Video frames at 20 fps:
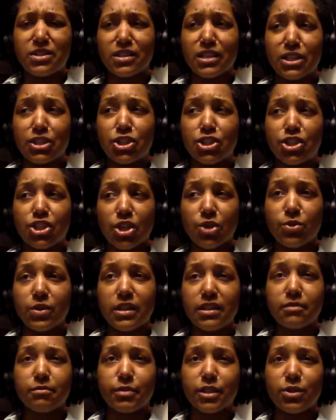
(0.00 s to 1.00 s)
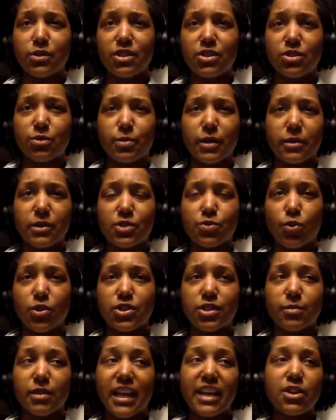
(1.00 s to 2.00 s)
like show it, but you can do it probably just once a
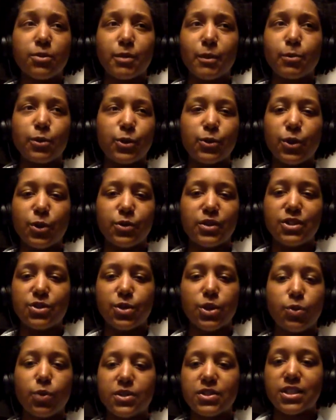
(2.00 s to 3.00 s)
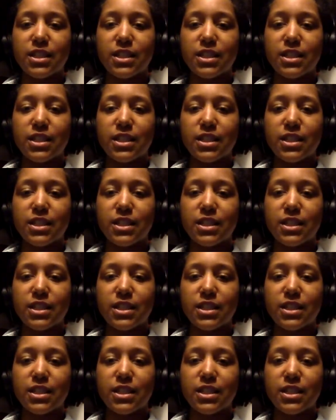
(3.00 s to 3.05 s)
month. I know people who only do it once a